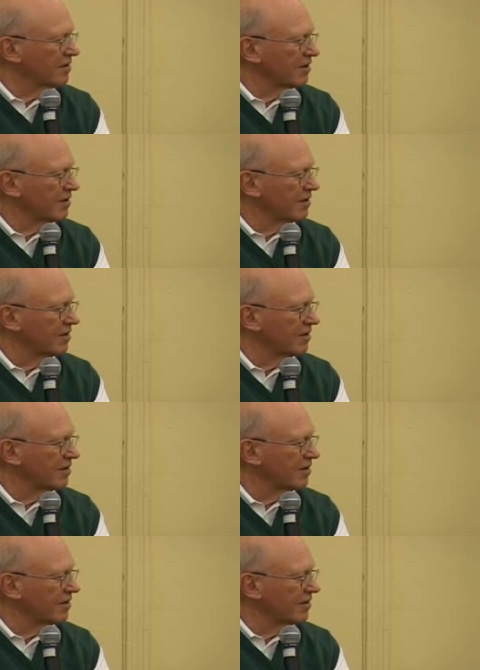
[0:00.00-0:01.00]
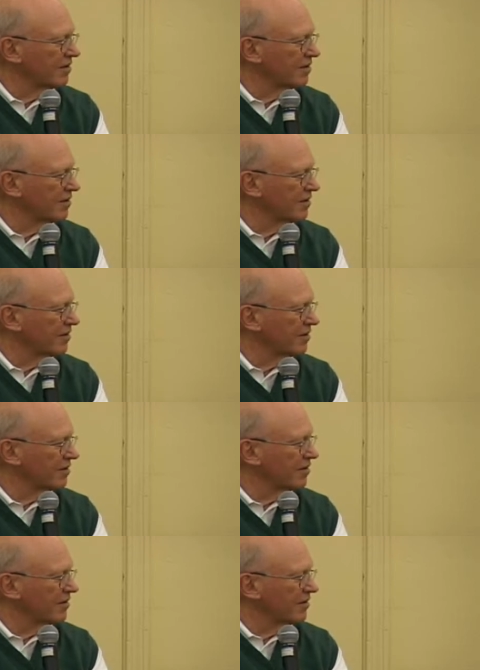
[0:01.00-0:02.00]
Yeah. So I don't know what's
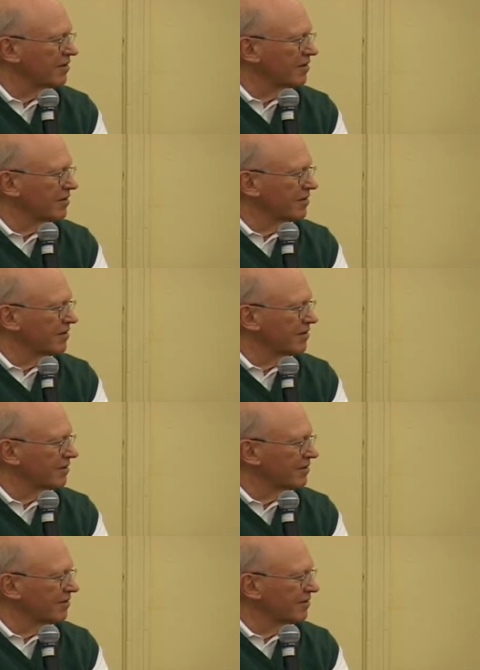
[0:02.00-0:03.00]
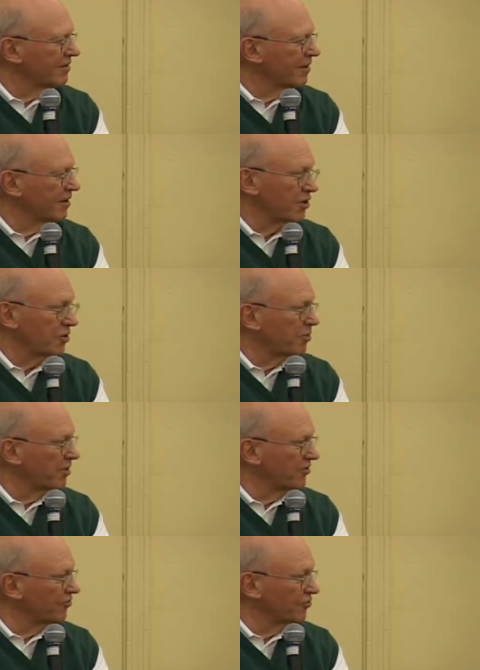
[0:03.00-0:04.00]
happened to Johnny. Yeah, he could be
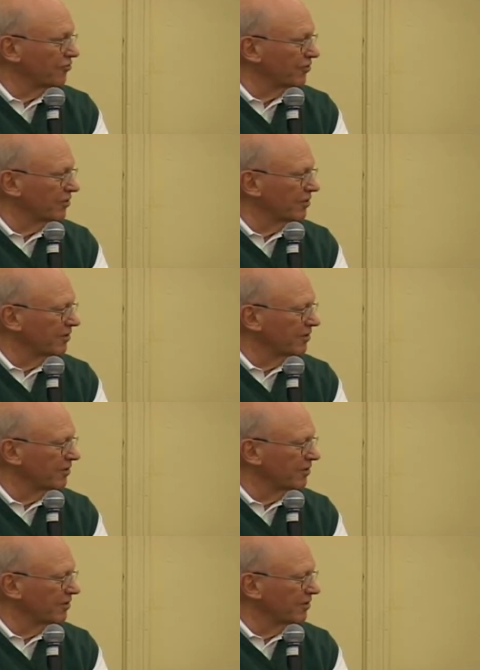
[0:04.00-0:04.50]
a Susan.